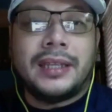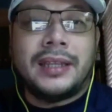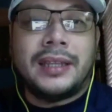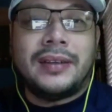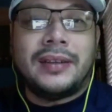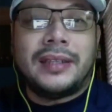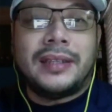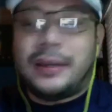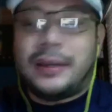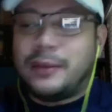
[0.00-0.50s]

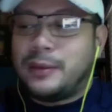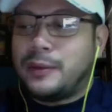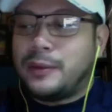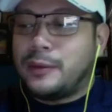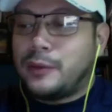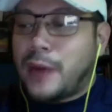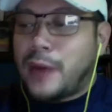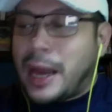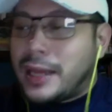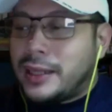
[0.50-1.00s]
They're
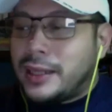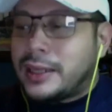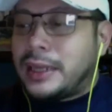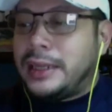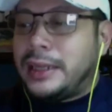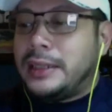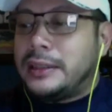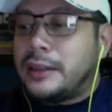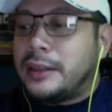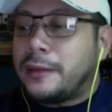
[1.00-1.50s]

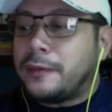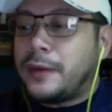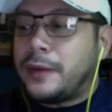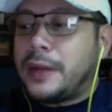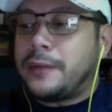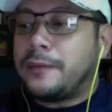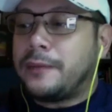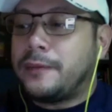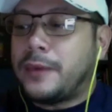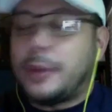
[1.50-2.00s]
radically
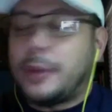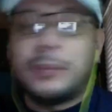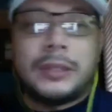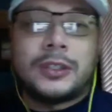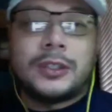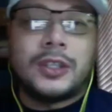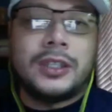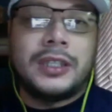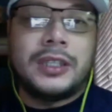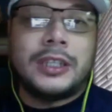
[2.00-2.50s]
different from the
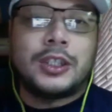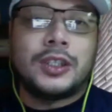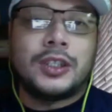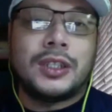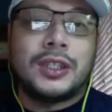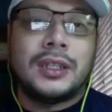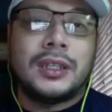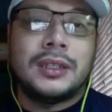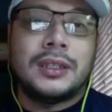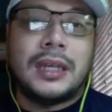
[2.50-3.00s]

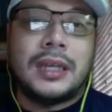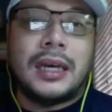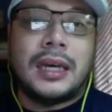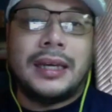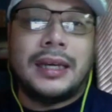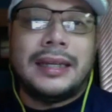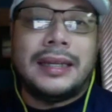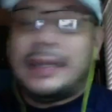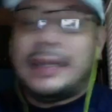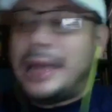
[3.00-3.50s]
traditional
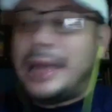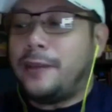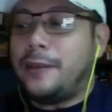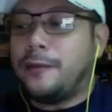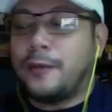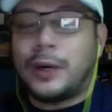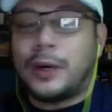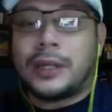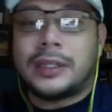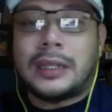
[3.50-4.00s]
knife
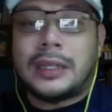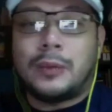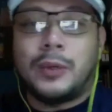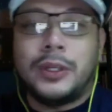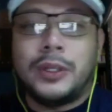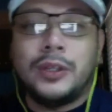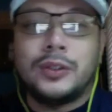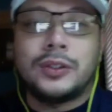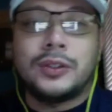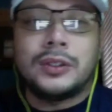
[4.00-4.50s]
work that we're
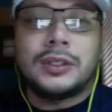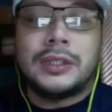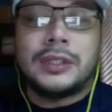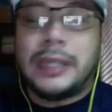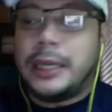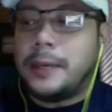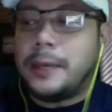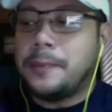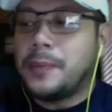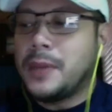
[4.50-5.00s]
used to
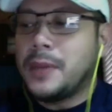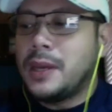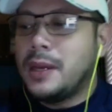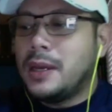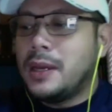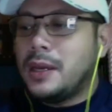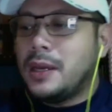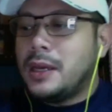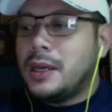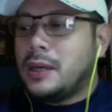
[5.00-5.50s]
seeing.
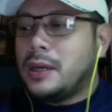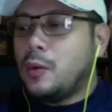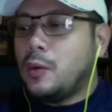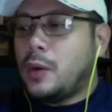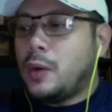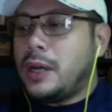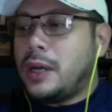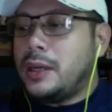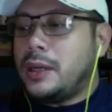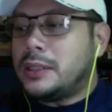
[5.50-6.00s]

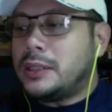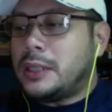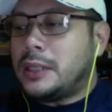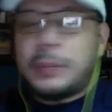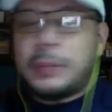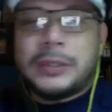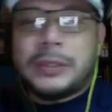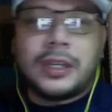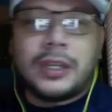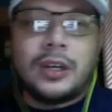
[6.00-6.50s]
Is there a
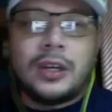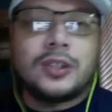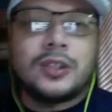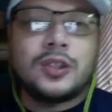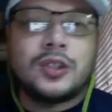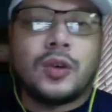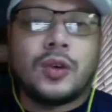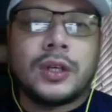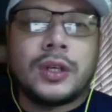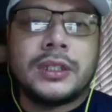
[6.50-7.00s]
particular
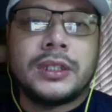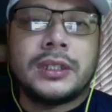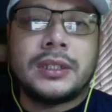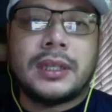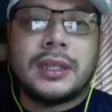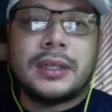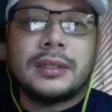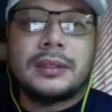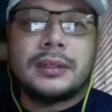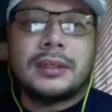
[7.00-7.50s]
source
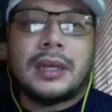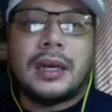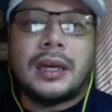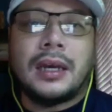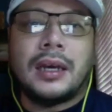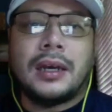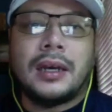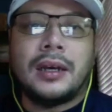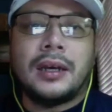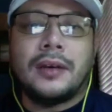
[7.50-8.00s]

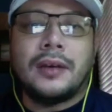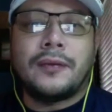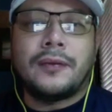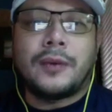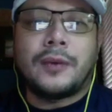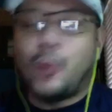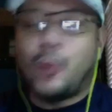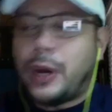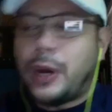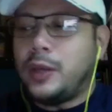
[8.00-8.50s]

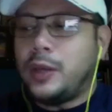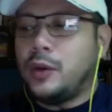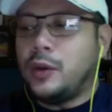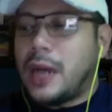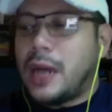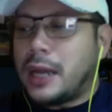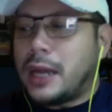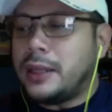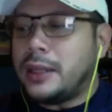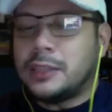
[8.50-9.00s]
from where you
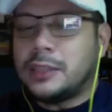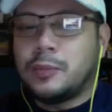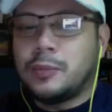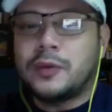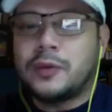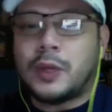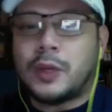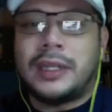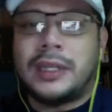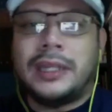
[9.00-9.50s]
got these
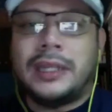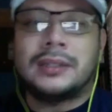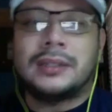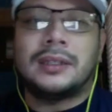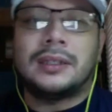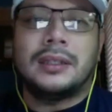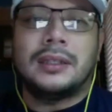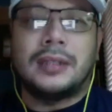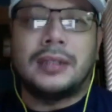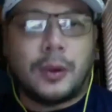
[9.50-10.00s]
moves, or at least
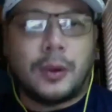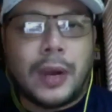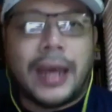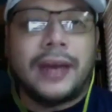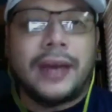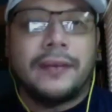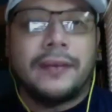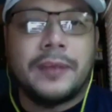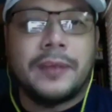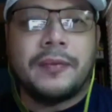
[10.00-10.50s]

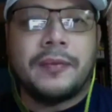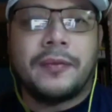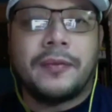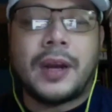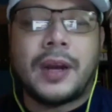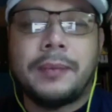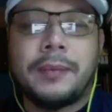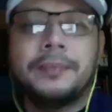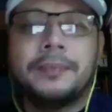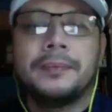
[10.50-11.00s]
derived them from?